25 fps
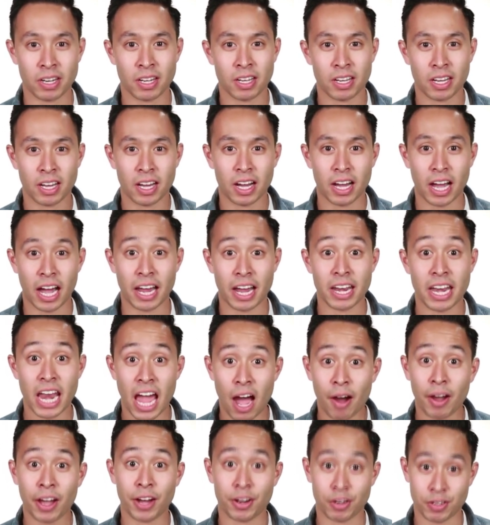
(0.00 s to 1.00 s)
And
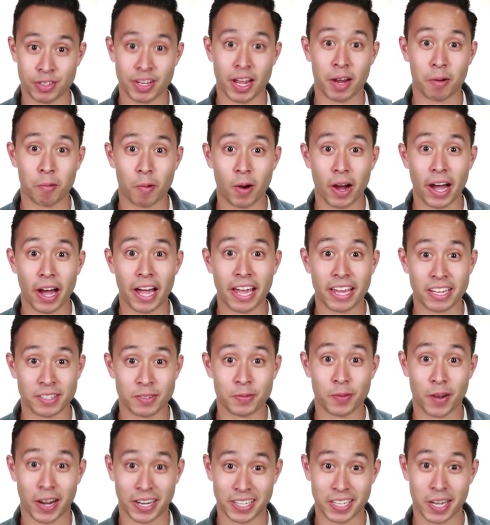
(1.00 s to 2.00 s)
now I understand why. It's
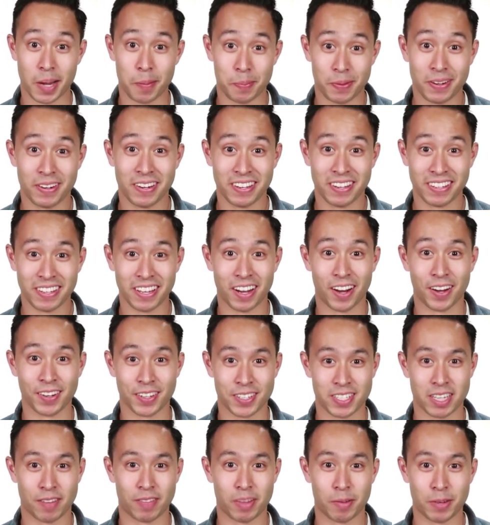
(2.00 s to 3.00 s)
f***ed up all the
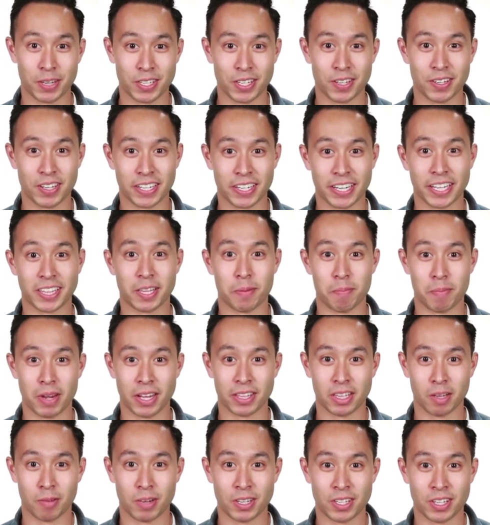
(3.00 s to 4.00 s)
stuff that we do to get the
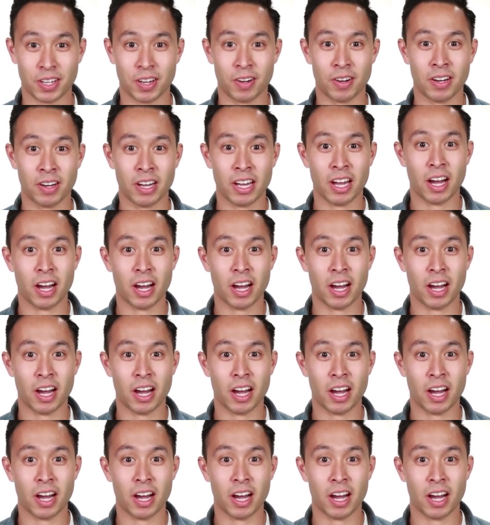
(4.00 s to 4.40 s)
meat that we do.